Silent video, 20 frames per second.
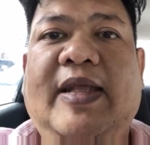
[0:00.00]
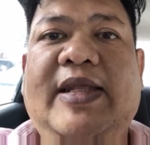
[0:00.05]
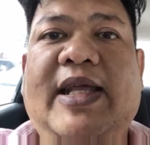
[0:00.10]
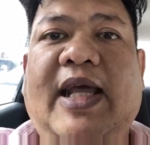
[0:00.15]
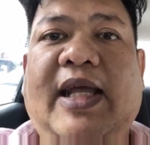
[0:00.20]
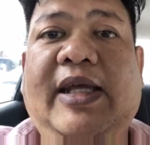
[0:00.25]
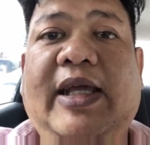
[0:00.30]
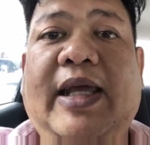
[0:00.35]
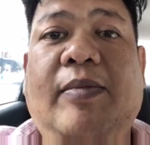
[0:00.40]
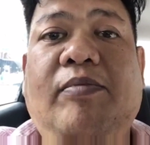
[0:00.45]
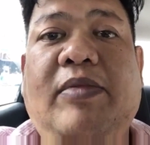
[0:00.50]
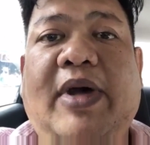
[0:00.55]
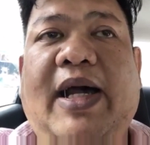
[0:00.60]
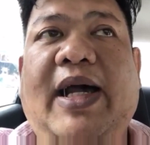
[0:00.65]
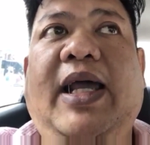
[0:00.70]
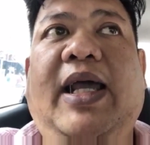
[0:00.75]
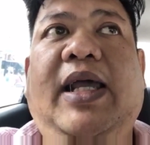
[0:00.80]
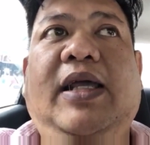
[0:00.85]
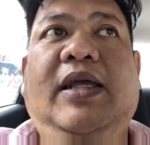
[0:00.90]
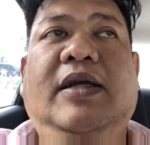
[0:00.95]
that can
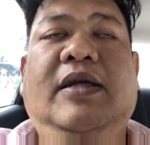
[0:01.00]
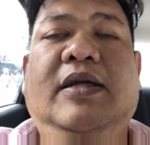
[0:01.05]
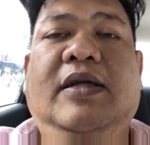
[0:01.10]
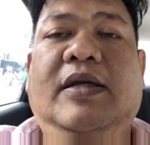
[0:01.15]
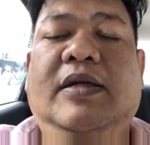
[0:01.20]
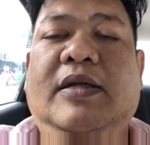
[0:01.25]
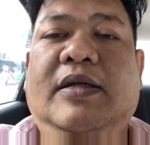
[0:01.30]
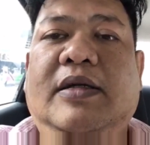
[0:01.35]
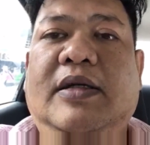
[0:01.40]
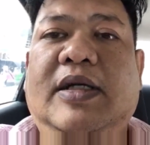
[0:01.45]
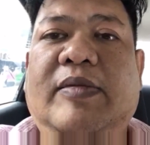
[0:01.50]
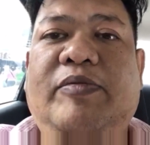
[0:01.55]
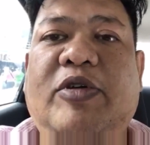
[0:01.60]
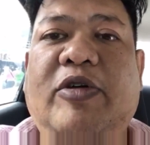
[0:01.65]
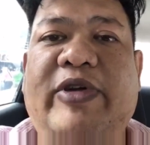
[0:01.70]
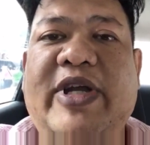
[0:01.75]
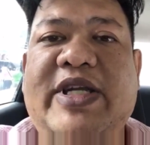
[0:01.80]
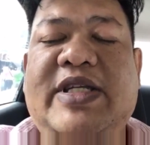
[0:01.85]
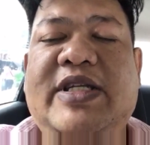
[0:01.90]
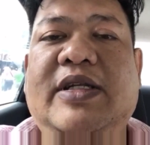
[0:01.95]
buy a
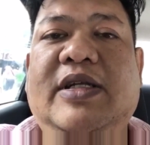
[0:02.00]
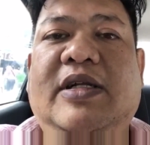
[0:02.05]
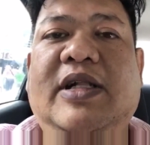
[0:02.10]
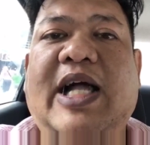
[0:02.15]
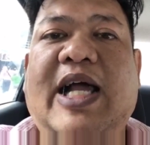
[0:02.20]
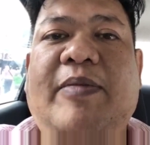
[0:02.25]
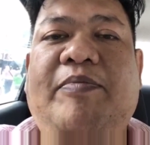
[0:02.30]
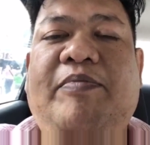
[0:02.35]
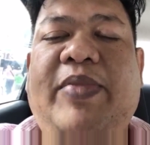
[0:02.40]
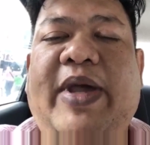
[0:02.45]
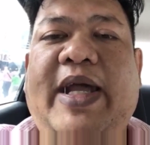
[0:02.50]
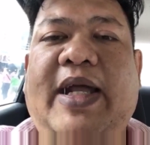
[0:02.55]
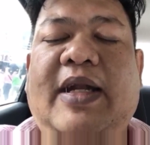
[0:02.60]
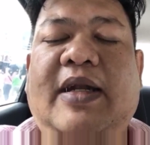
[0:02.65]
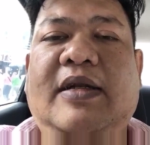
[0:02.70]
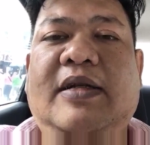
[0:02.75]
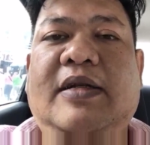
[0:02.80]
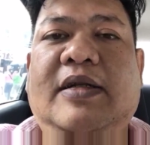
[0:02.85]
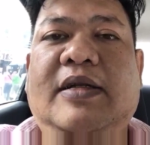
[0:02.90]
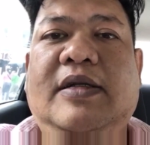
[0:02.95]
professional iPad,
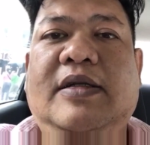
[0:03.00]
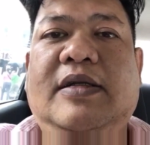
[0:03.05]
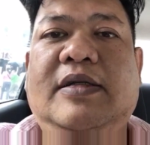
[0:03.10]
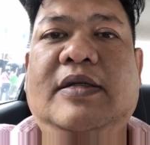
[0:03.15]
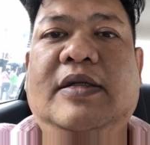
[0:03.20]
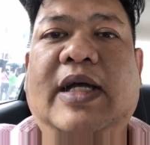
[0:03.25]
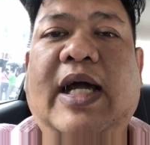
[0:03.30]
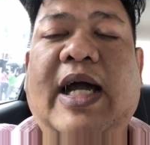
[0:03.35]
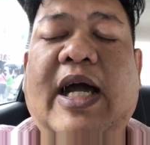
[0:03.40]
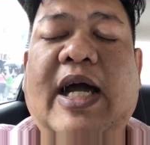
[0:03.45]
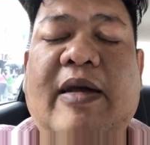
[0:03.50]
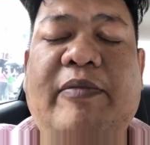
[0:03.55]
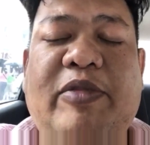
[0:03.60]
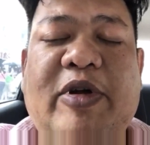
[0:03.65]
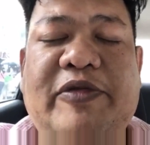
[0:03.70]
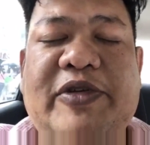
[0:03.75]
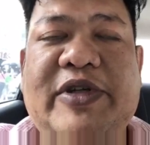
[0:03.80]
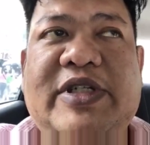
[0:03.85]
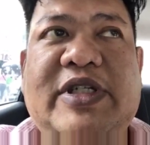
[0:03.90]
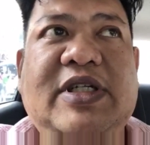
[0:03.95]
a
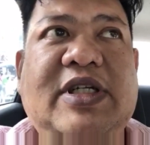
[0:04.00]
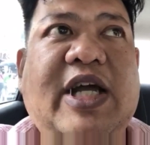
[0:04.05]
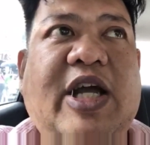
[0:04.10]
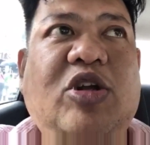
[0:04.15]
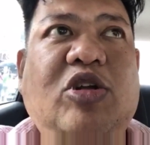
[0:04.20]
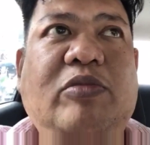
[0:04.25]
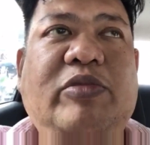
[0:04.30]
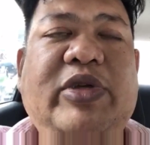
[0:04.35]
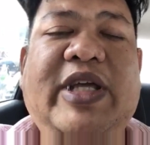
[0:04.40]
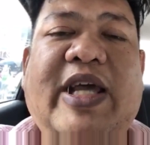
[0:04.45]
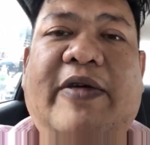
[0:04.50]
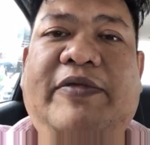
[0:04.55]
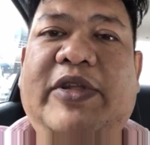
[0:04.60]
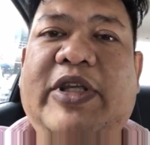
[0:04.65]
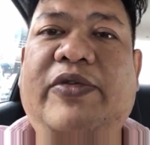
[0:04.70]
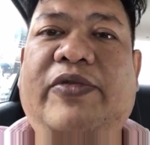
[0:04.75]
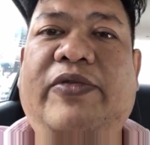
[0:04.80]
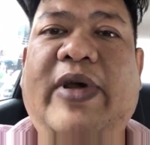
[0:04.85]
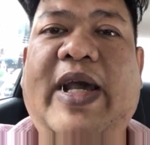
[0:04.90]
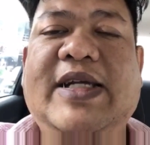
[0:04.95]
professional Adobe After
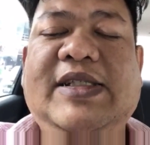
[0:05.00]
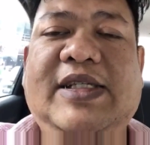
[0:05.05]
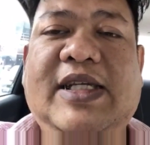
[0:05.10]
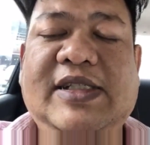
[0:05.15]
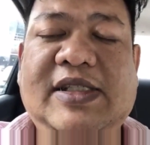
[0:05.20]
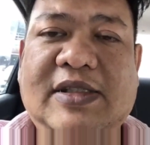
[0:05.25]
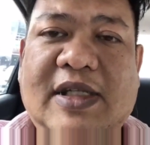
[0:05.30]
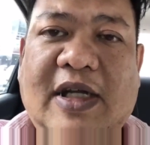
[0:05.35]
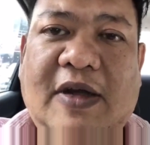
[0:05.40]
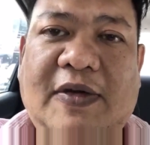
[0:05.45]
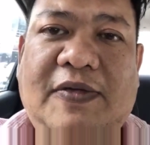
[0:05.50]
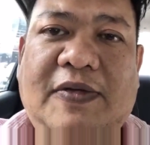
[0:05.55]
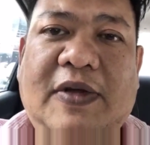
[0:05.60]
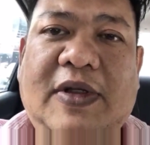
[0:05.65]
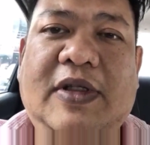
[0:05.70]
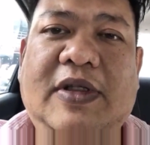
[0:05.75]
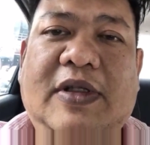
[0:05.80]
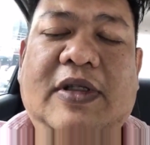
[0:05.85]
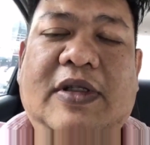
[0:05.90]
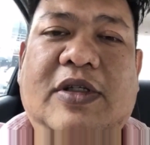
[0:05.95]
Effects and stuff.
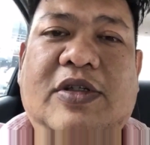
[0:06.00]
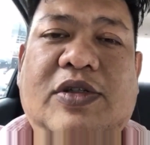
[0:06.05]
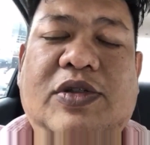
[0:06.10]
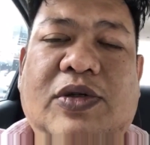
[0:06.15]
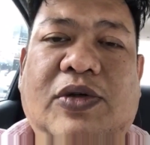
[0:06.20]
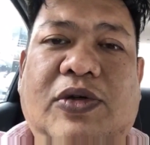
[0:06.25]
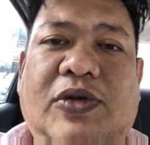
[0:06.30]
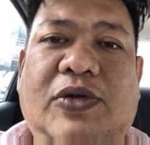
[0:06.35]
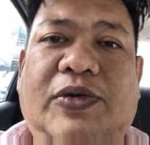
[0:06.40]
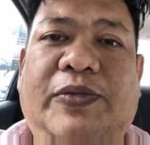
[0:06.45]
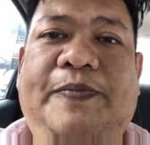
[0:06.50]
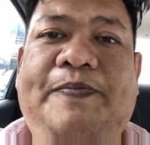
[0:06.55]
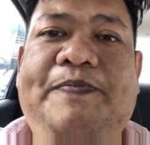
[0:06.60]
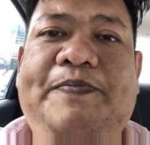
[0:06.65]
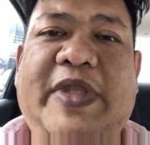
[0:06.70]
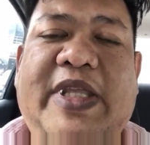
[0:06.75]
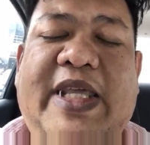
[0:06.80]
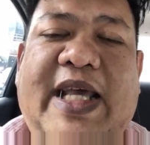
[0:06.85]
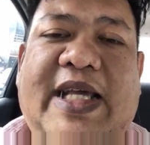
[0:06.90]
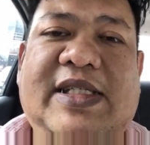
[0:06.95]
So
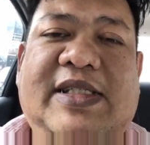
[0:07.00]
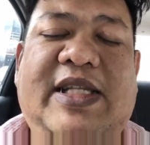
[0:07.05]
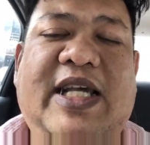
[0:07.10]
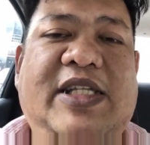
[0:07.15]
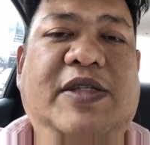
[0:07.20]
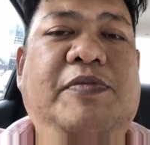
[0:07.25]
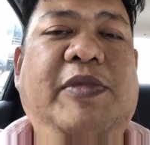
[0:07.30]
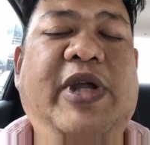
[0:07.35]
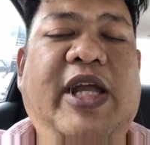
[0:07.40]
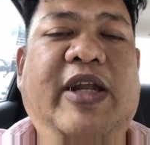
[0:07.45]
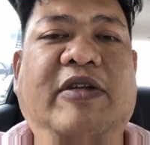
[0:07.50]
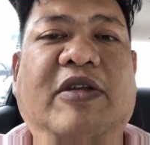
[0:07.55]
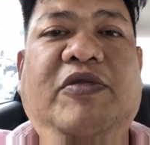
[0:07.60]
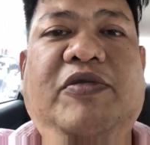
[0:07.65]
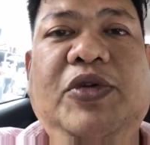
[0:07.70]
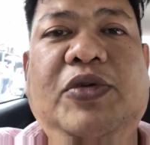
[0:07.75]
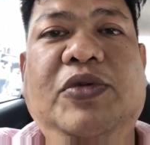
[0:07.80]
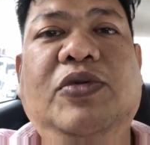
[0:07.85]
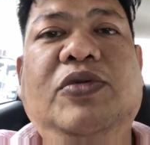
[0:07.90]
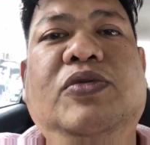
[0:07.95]
yes, that's my
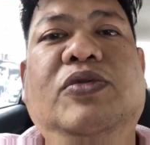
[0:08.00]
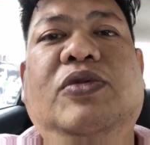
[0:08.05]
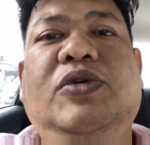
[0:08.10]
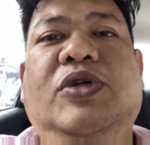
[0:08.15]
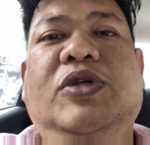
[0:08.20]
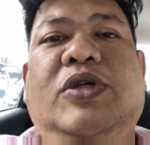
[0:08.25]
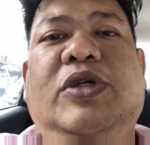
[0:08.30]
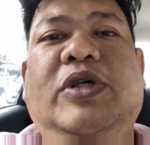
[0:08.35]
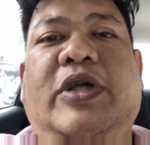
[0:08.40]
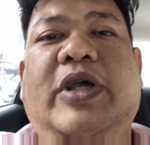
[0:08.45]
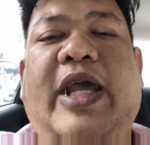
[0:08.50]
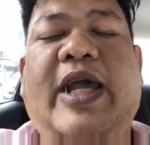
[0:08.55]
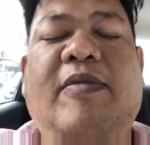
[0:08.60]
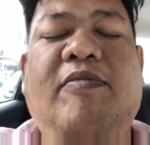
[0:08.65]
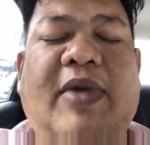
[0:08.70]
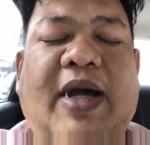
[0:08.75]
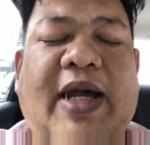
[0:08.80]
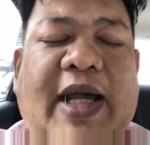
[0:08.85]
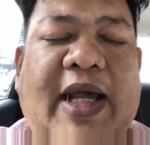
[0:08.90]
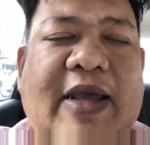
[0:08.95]
review and
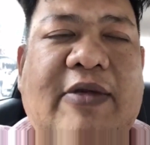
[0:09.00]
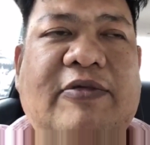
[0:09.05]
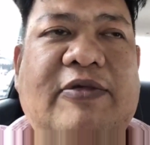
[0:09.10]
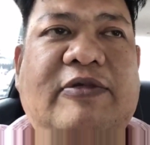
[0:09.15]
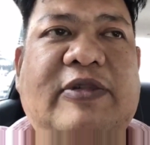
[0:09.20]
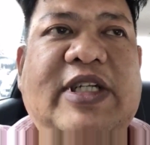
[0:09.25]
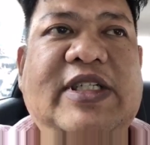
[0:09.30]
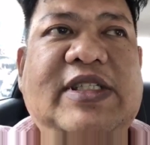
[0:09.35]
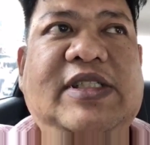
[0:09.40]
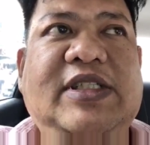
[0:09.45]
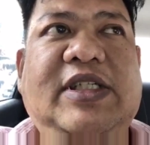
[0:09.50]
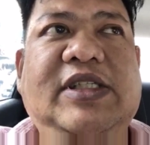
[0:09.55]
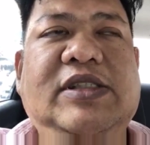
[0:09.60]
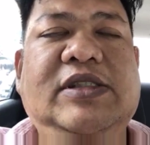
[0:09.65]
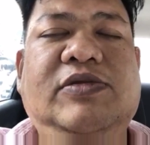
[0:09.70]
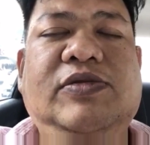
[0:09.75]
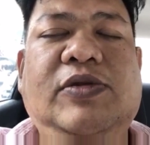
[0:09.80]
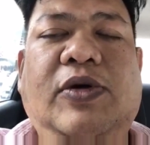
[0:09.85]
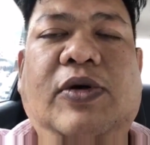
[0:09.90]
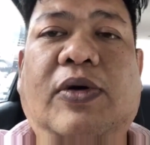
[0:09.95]
my
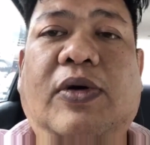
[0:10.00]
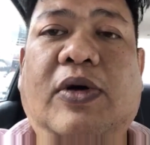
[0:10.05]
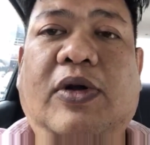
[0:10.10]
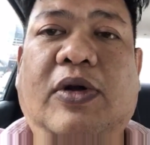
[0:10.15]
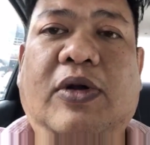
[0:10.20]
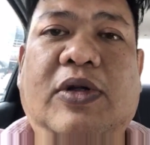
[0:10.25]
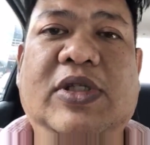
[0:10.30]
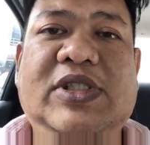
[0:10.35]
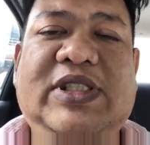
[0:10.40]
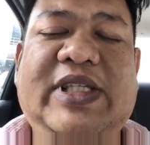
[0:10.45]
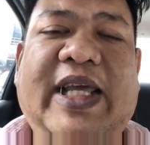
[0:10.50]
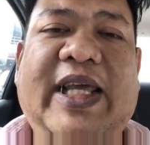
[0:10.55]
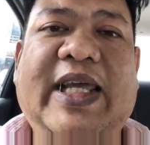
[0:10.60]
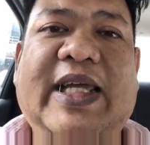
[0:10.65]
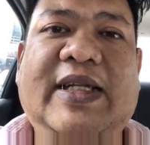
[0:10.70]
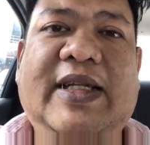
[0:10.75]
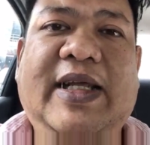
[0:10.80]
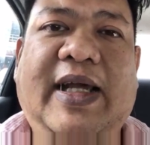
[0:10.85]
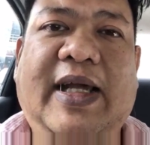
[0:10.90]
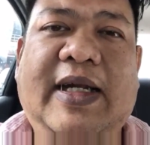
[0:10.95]
reasons for
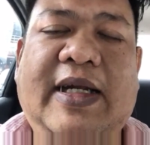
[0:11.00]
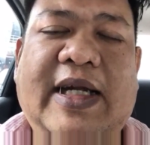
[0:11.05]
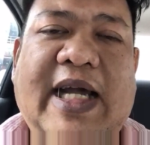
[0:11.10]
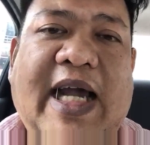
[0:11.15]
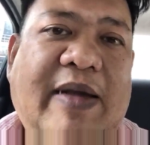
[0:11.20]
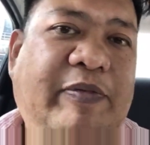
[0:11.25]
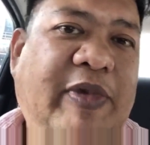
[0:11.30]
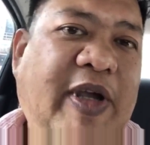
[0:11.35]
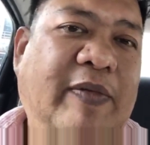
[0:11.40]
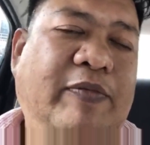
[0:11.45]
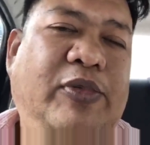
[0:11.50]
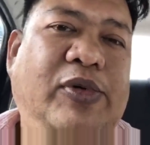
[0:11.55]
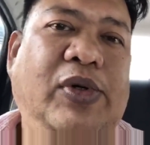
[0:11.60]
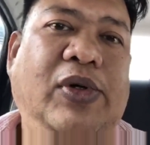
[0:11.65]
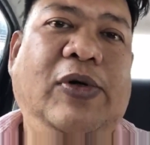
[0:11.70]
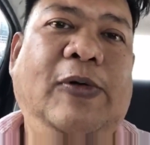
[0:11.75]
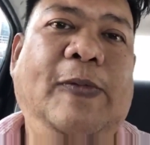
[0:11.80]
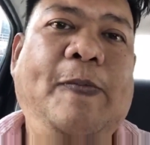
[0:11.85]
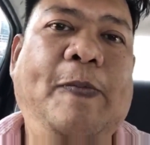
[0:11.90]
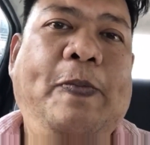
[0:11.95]
saying that the iPad
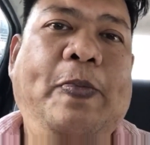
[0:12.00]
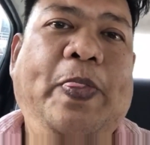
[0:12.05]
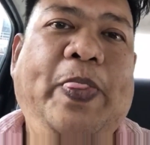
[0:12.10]
Pro